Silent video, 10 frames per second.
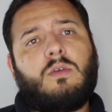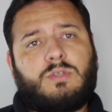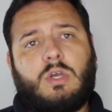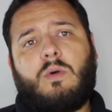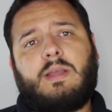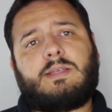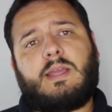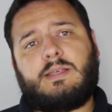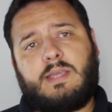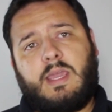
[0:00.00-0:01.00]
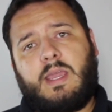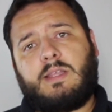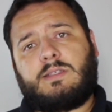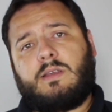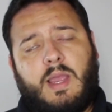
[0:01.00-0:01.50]
So it's gonna see
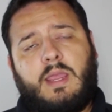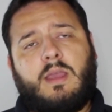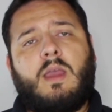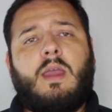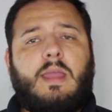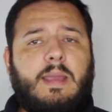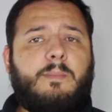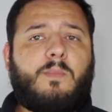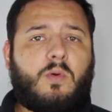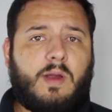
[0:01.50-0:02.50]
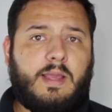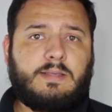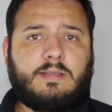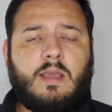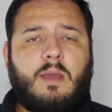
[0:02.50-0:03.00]
its spike in
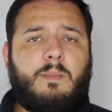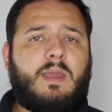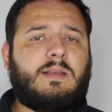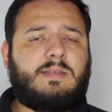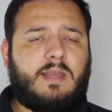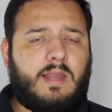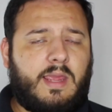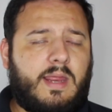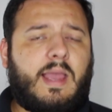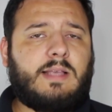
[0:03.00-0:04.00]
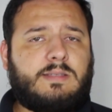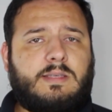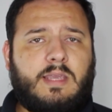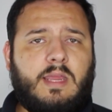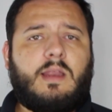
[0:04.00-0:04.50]
price because it
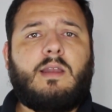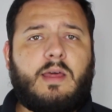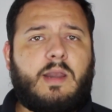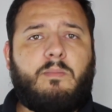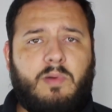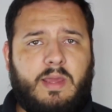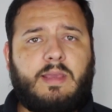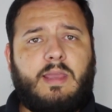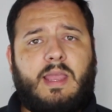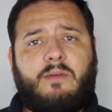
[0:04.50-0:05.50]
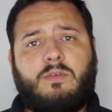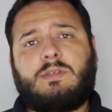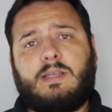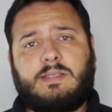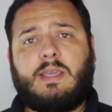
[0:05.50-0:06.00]
has seen a lot of play ever
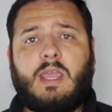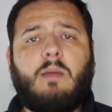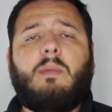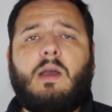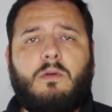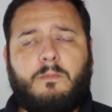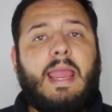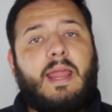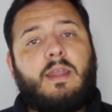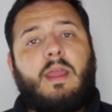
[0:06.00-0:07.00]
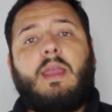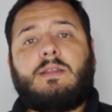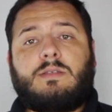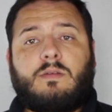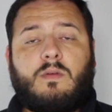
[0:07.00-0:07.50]
since it came out. And
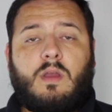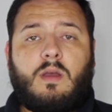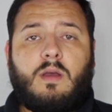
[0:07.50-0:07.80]
its